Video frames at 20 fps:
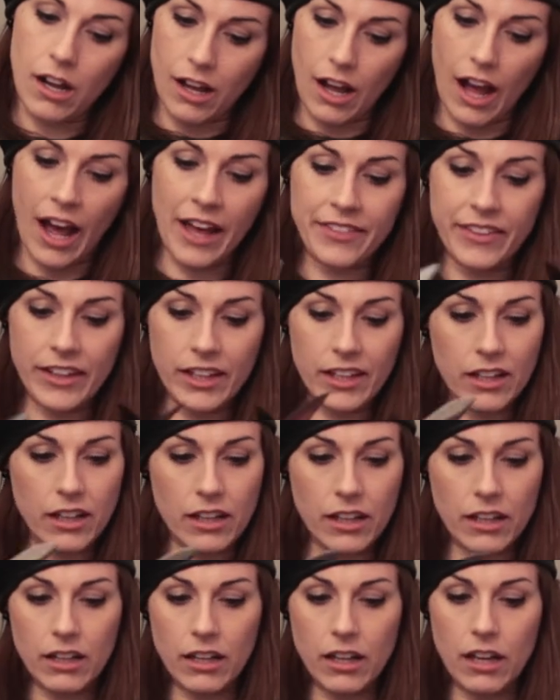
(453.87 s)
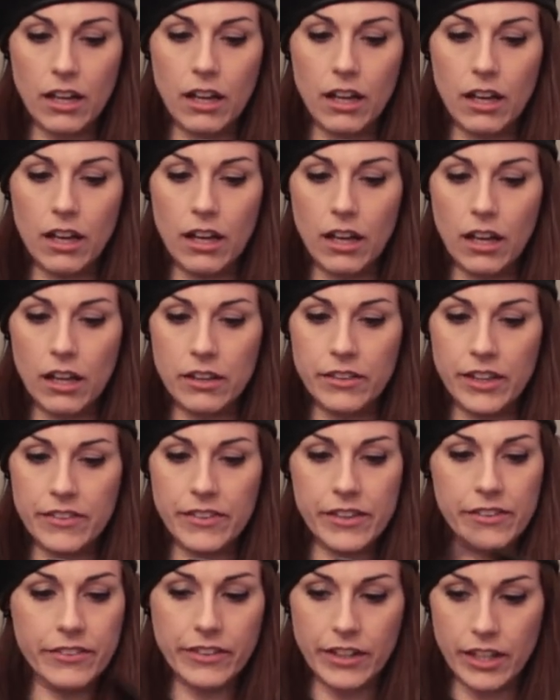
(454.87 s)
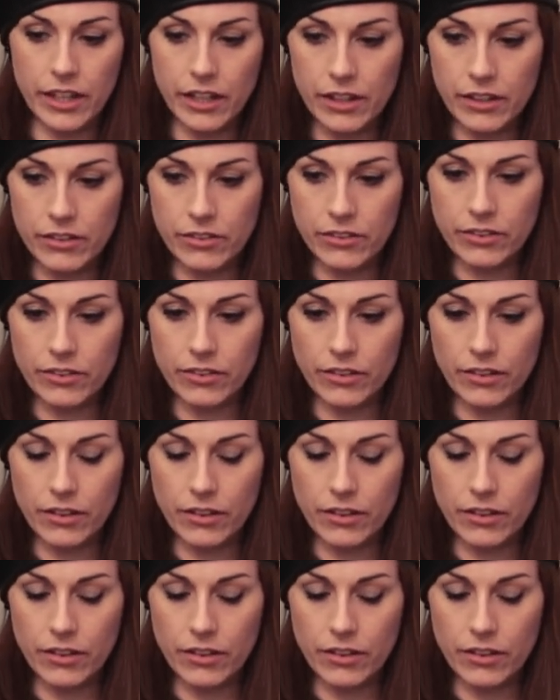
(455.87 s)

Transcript: I think I think these kids